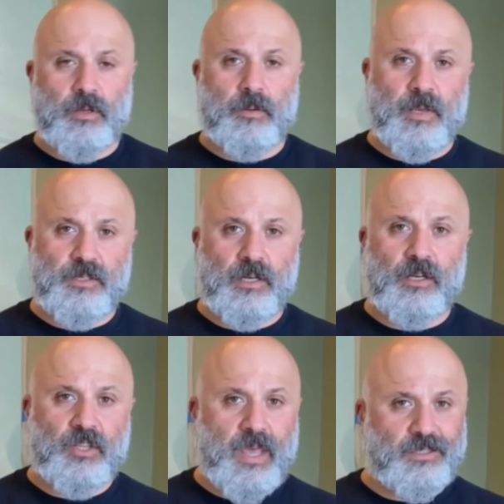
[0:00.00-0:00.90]
basically
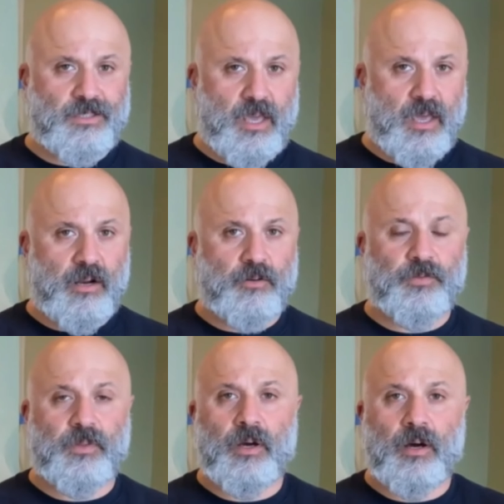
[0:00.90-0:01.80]
takes care of
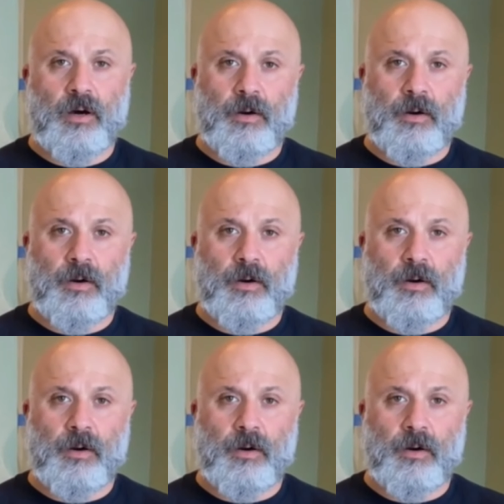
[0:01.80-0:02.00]
the